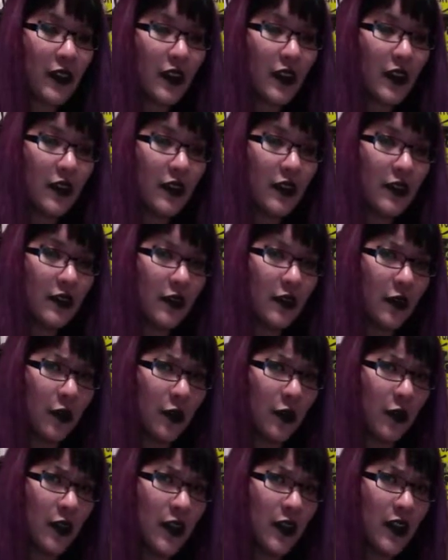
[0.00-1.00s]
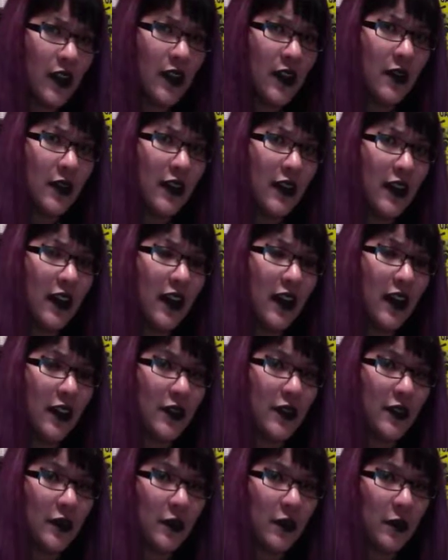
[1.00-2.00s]
So I
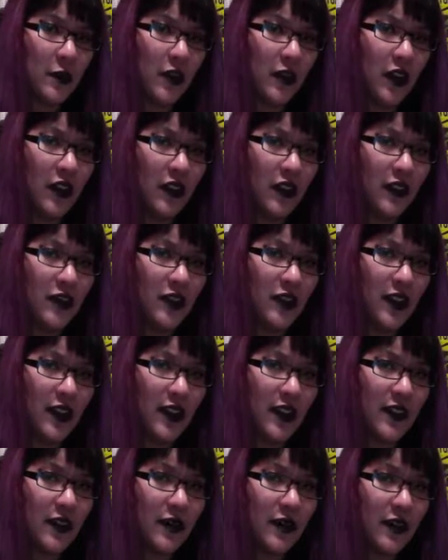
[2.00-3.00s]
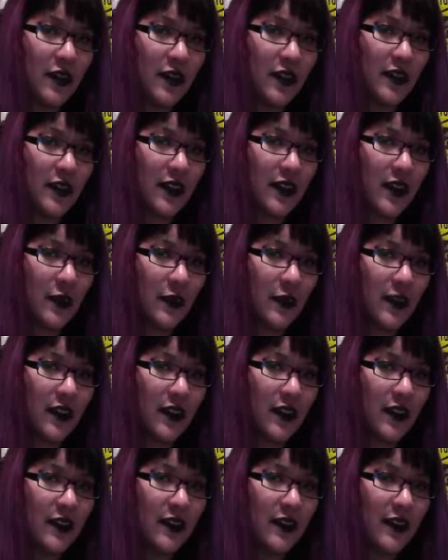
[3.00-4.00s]
do apologize for the
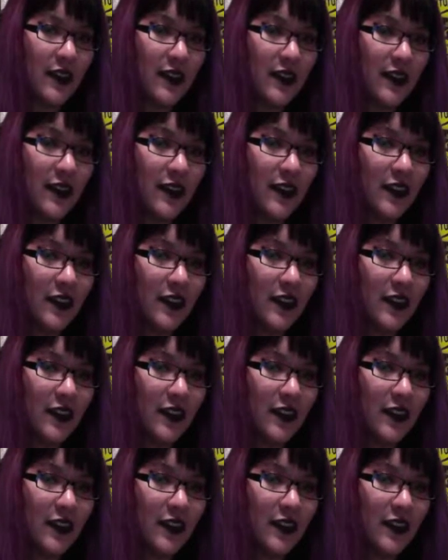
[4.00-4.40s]
sloppiness. And